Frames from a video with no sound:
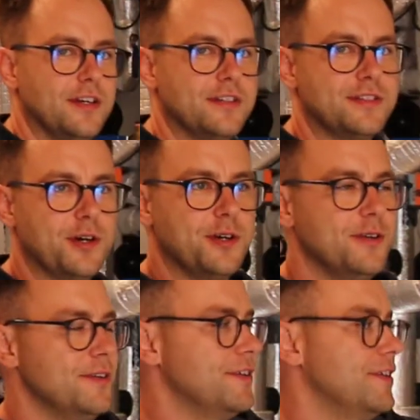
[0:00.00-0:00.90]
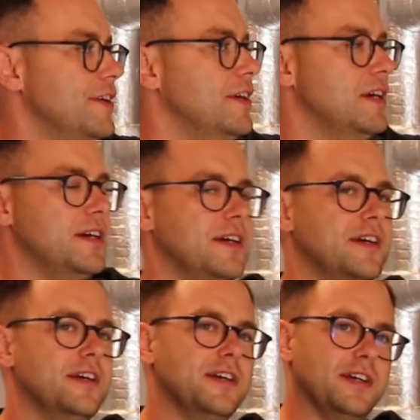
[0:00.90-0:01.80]
So
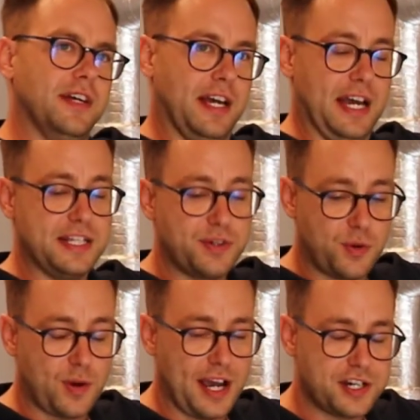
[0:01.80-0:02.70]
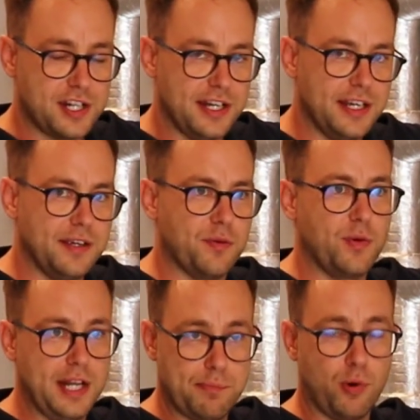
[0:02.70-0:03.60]
it's actually
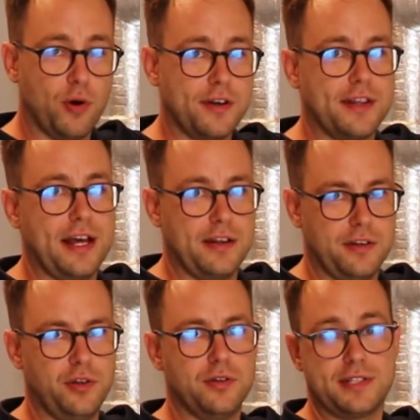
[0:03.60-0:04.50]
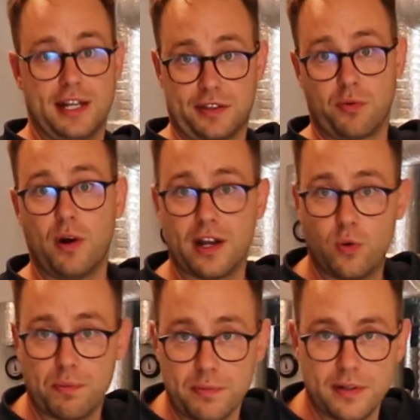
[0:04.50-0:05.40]
really important that you select the right
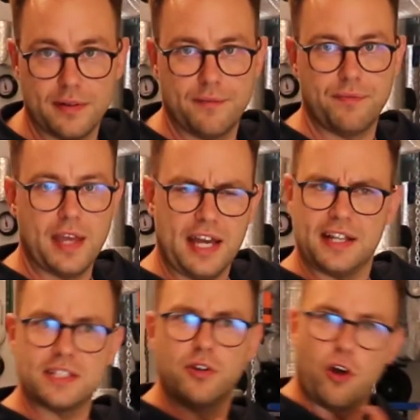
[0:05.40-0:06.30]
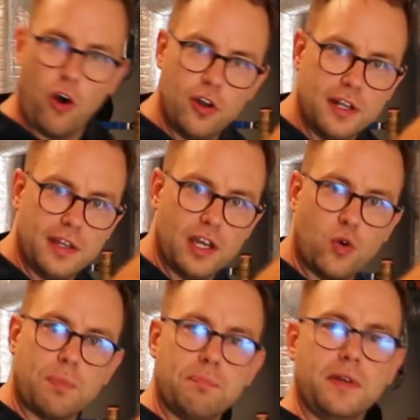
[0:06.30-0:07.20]
equipment. And it's not only the
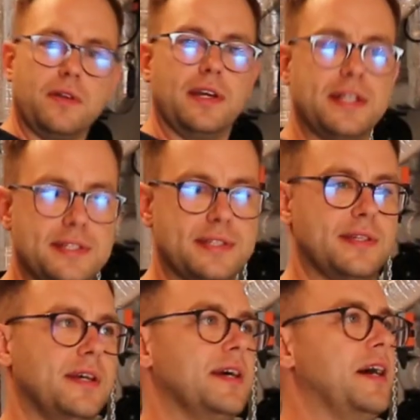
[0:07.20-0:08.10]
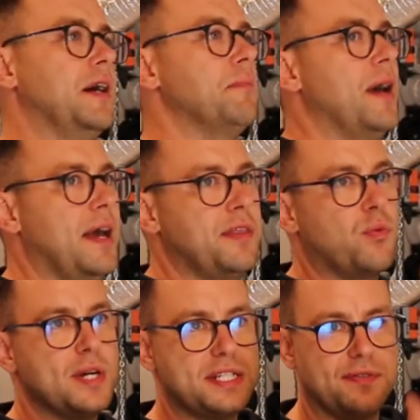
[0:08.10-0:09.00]
equipment, it's
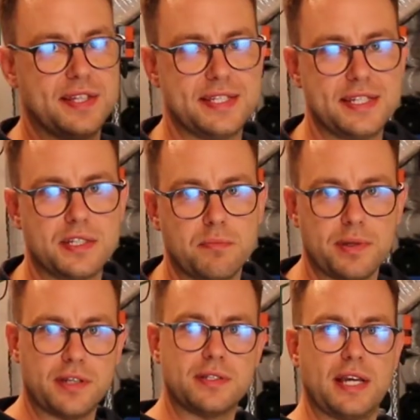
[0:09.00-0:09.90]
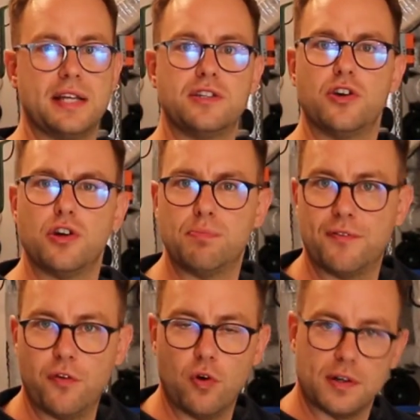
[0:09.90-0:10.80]
the rest of the system, because as you heard
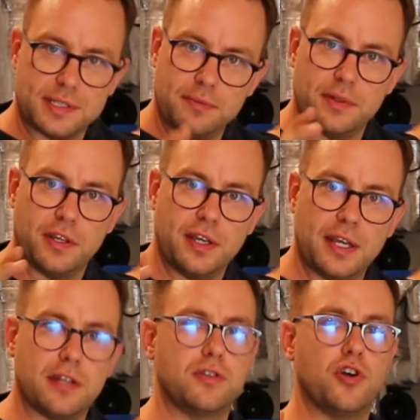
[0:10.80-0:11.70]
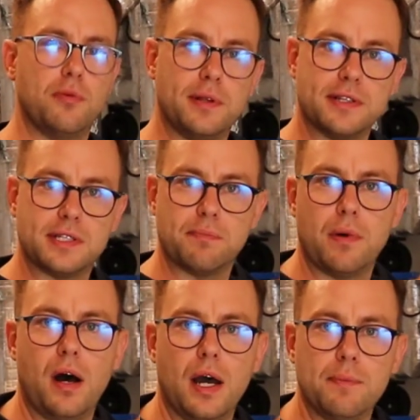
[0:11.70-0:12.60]
before, sometimes you can get turbulence in
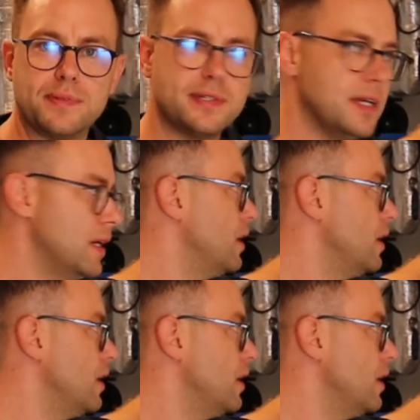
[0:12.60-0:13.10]
pipes,